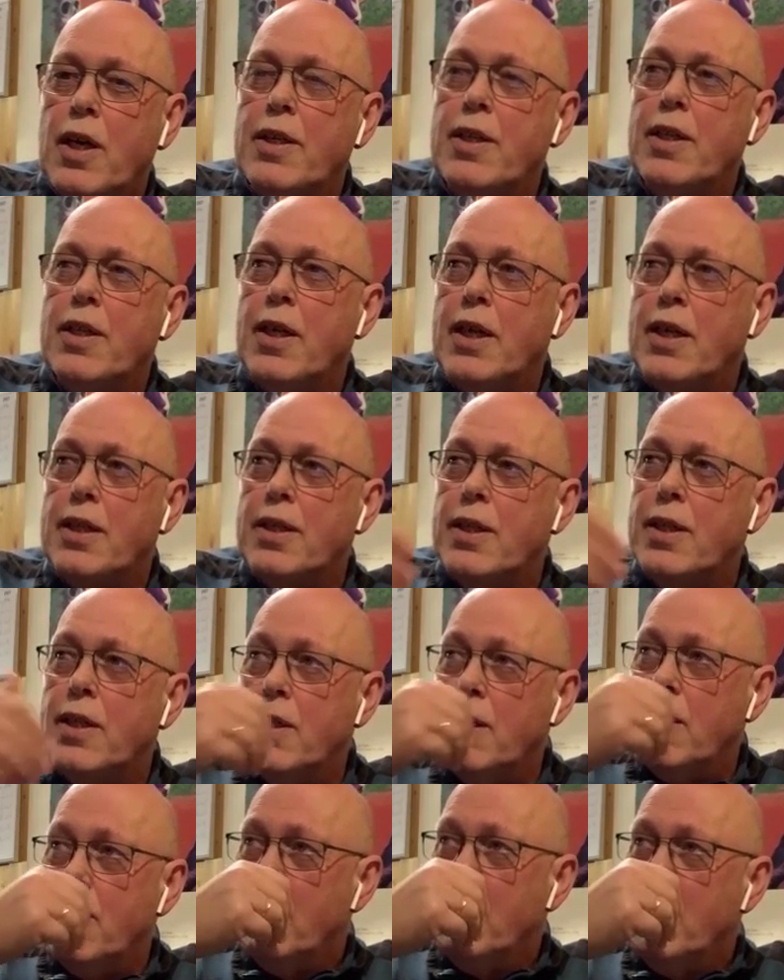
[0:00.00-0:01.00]
And, and
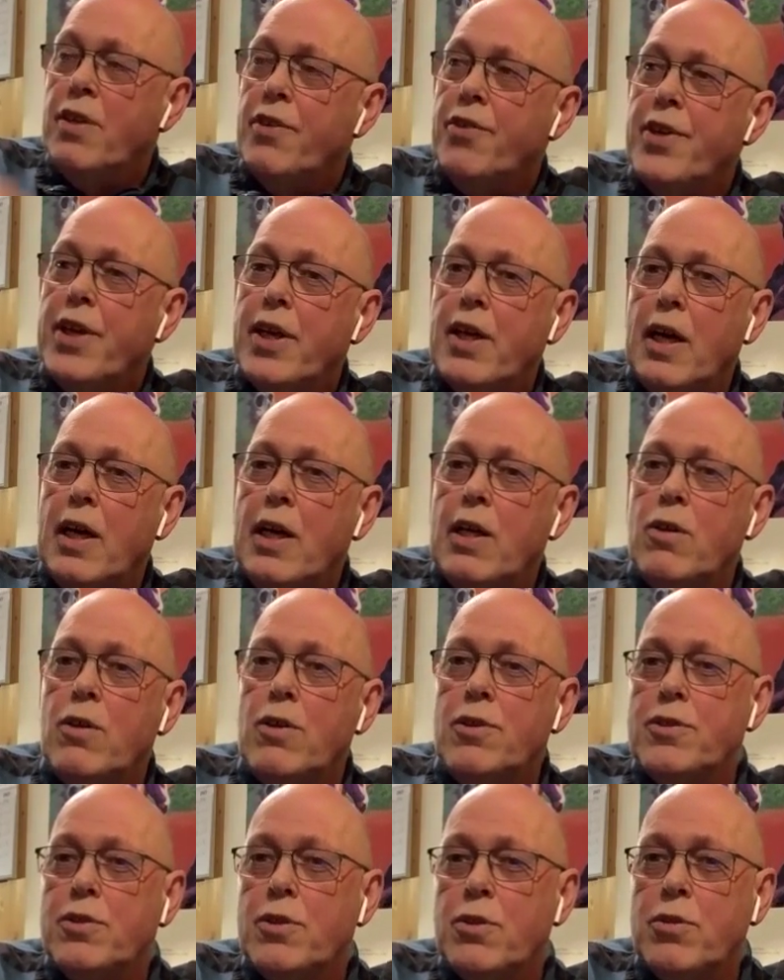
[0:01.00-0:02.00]
uh, Regal
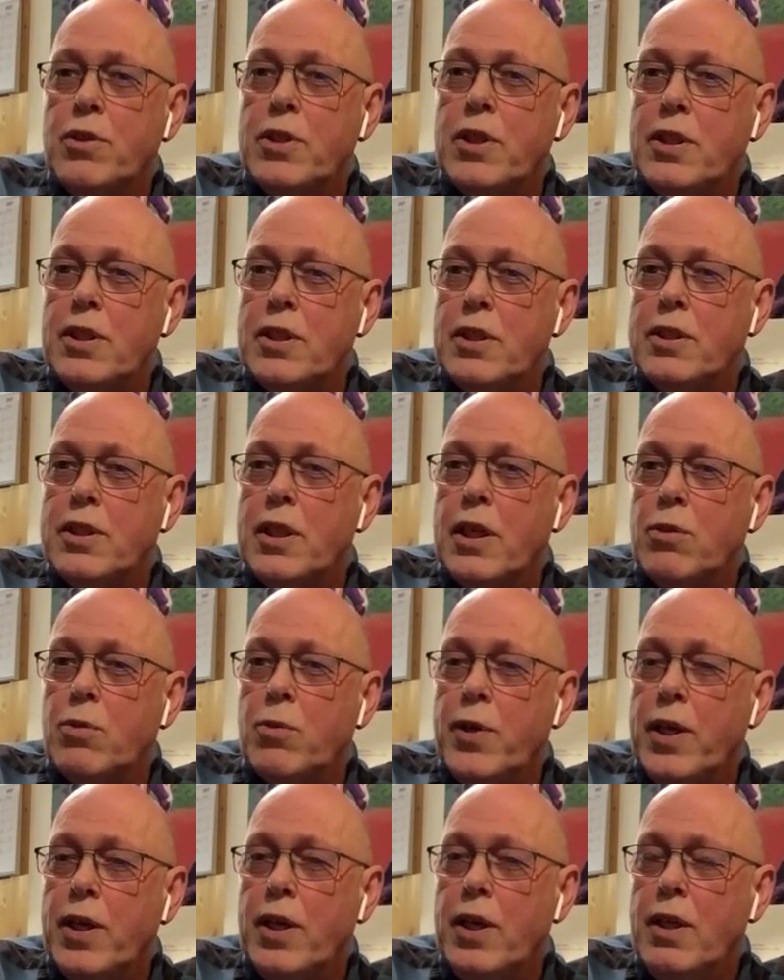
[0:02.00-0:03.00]
also did it that
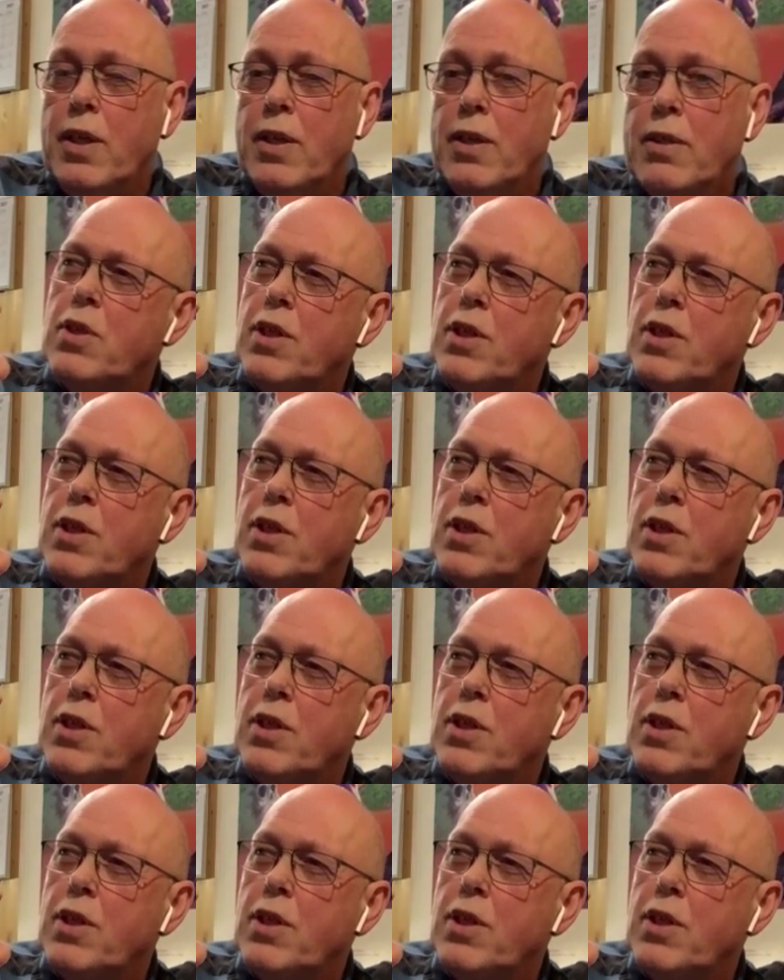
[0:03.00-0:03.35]
way.